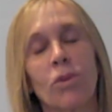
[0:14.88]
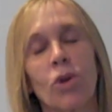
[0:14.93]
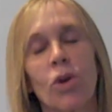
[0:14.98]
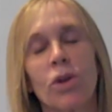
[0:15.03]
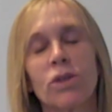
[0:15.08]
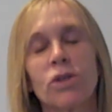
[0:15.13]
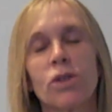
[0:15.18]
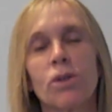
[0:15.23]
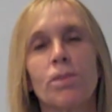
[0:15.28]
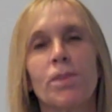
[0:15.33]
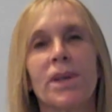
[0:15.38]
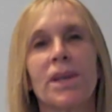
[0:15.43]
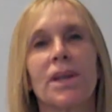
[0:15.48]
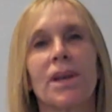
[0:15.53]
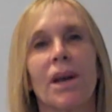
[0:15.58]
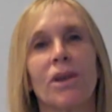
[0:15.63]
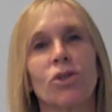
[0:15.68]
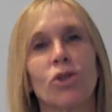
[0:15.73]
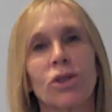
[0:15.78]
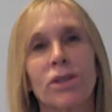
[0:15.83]
going to
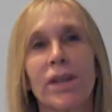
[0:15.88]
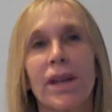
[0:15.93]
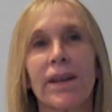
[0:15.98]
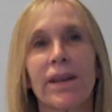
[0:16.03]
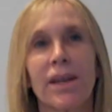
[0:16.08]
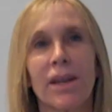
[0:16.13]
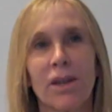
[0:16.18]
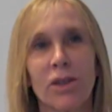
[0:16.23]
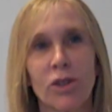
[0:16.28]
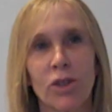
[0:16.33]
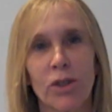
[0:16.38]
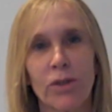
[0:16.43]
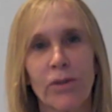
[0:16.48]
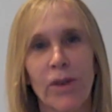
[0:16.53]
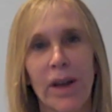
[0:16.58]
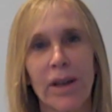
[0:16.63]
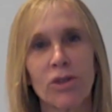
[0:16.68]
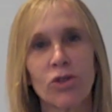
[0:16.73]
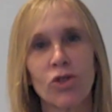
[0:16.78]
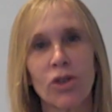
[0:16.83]
be undertaking
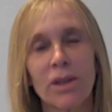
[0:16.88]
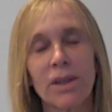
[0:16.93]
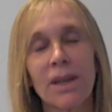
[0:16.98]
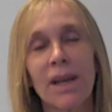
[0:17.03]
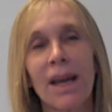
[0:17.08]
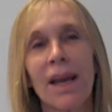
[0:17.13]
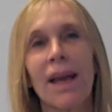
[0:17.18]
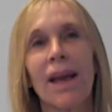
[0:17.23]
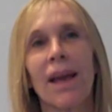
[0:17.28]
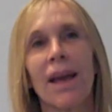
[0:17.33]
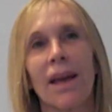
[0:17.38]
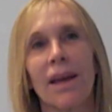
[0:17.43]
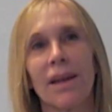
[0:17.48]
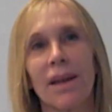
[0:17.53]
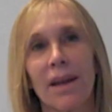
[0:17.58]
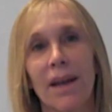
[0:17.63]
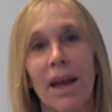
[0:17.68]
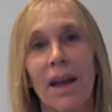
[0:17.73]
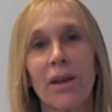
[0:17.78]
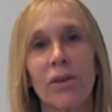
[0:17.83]
intervention in
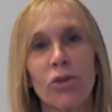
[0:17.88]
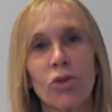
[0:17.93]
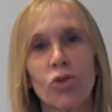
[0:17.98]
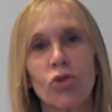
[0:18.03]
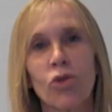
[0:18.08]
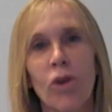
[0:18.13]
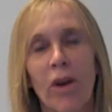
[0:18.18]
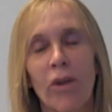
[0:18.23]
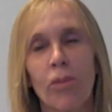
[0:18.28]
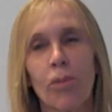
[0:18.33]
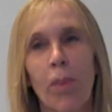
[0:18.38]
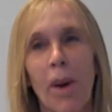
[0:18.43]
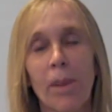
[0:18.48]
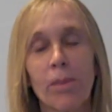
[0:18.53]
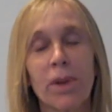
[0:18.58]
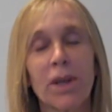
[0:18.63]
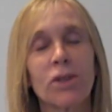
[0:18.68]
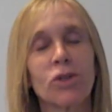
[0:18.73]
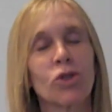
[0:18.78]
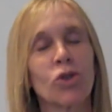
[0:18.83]
a K-12
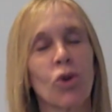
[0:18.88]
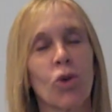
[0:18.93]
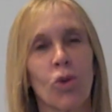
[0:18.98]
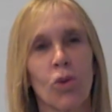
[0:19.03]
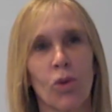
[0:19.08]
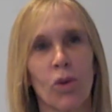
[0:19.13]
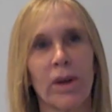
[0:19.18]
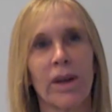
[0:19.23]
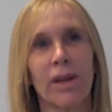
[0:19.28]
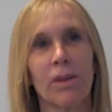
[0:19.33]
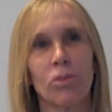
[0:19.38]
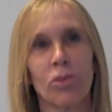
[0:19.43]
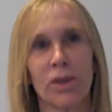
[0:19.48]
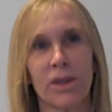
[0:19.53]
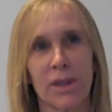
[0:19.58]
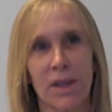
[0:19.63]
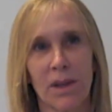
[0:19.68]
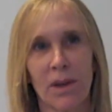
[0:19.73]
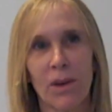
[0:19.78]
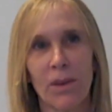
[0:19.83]
public school in
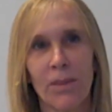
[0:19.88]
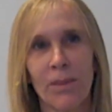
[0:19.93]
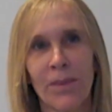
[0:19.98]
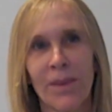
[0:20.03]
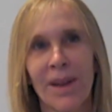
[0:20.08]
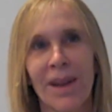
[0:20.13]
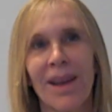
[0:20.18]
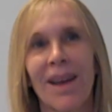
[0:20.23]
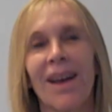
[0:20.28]
Brazil,